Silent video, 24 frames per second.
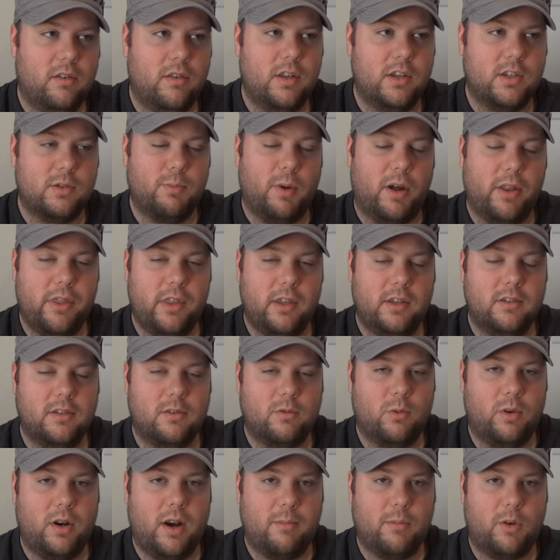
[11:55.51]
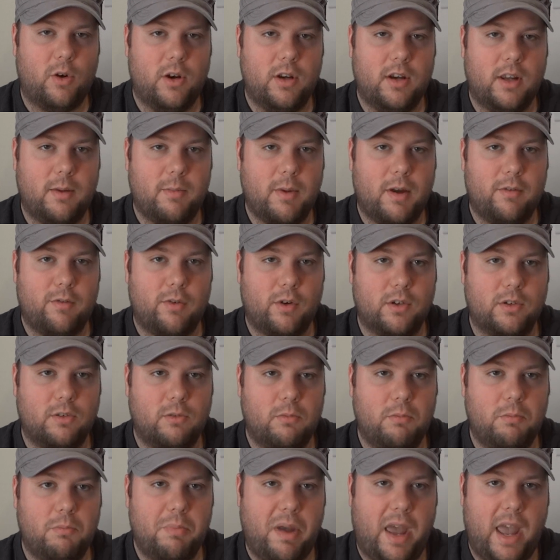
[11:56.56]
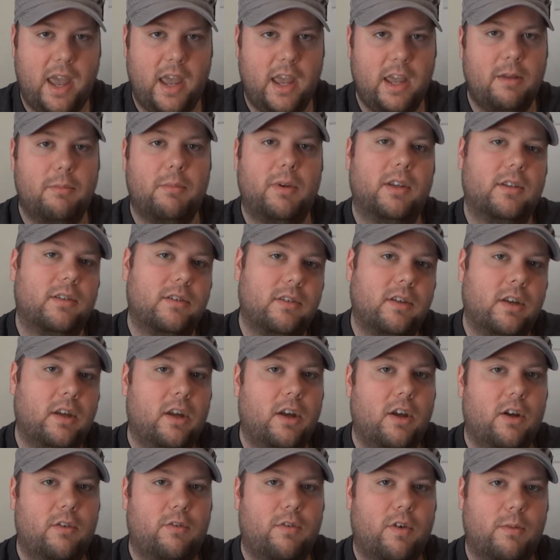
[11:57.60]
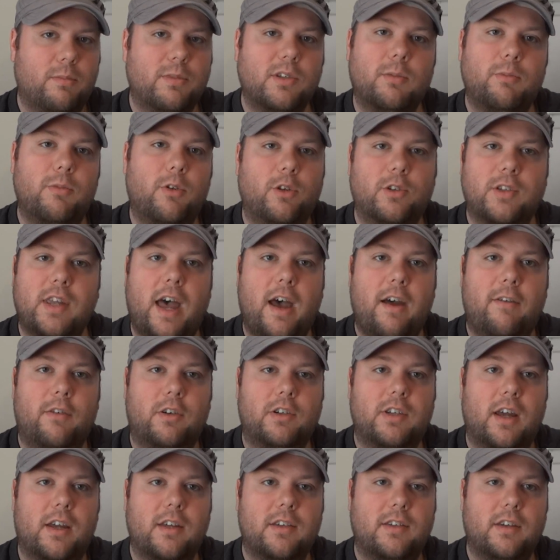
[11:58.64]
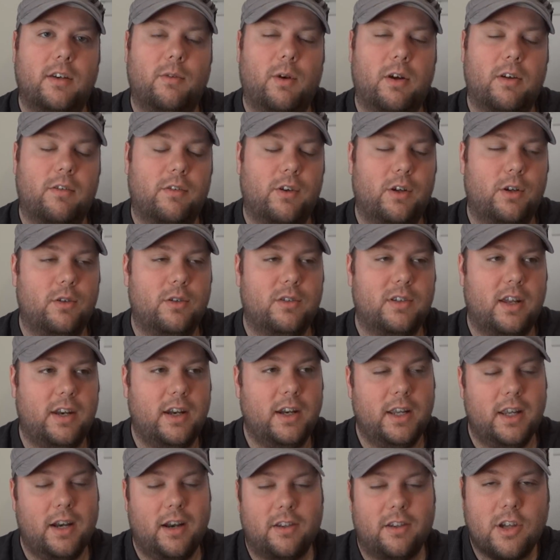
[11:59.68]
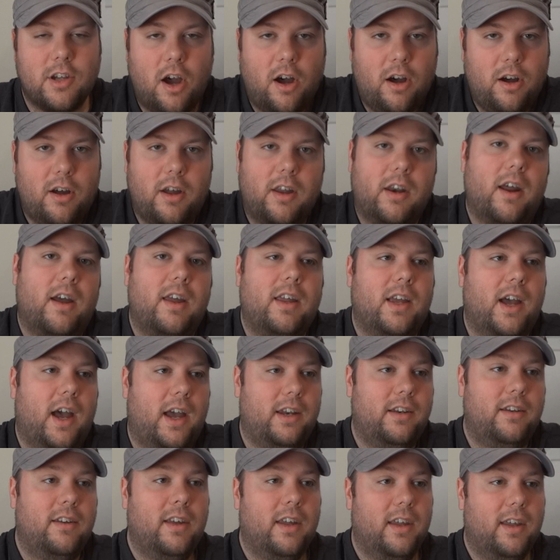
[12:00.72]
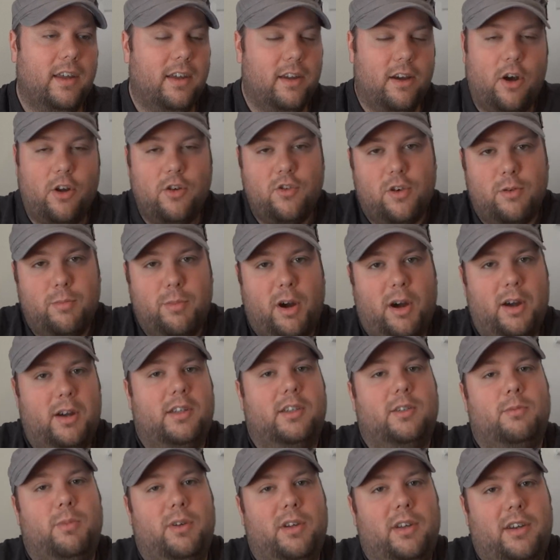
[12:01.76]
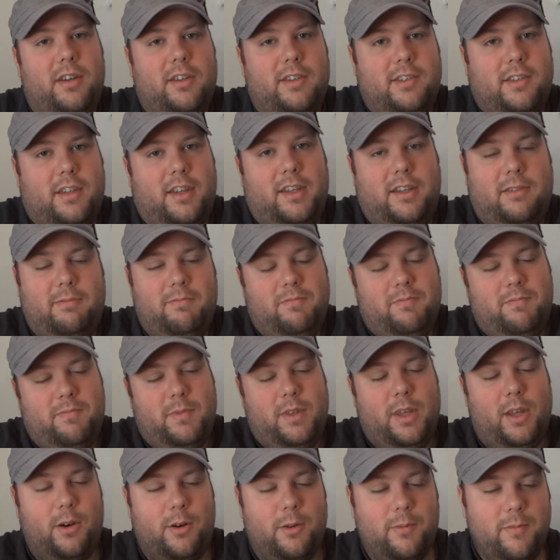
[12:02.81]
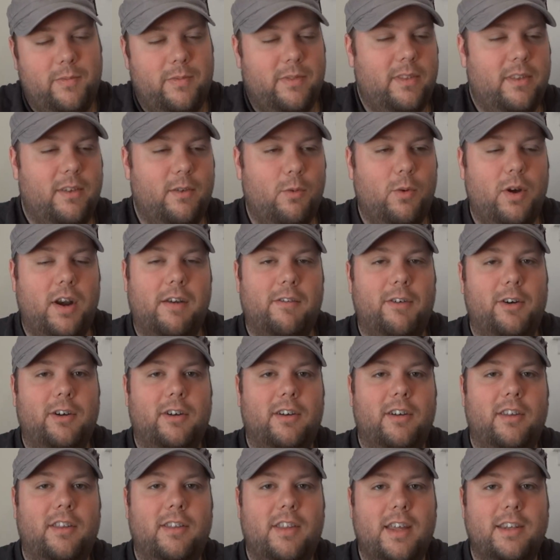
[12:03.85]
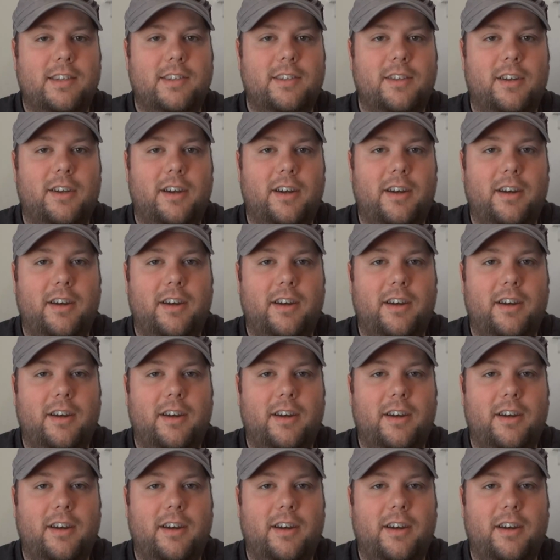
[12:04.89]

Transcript: this month is when I'm going to get my first payment from some of those advertising revenues. I didn't ton, I $100, but it's like, you know, whatever. That's